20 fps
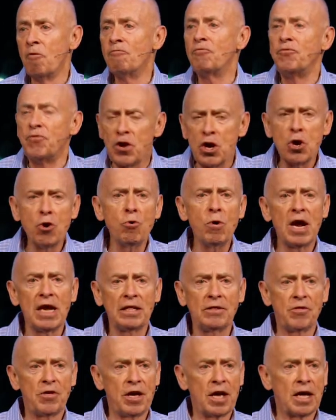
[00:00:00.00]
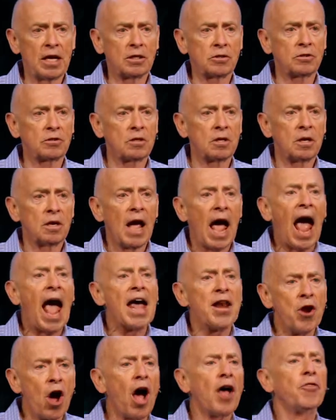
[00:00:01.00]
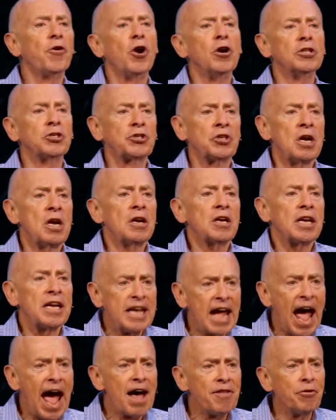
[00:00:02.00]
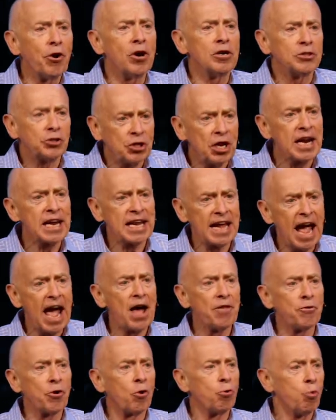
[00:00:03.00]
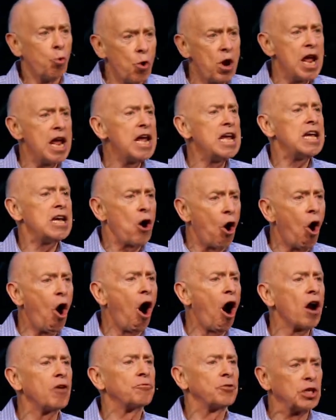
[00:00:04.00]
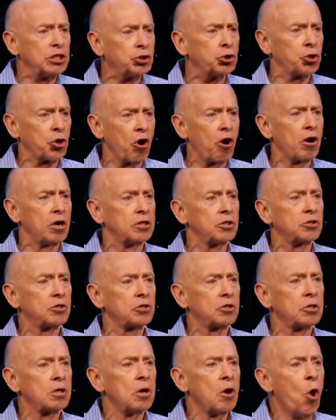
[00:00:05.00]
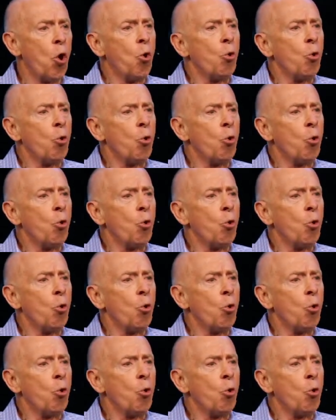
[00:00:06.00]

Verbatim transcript: viewing this, and others gathered together. We are the church.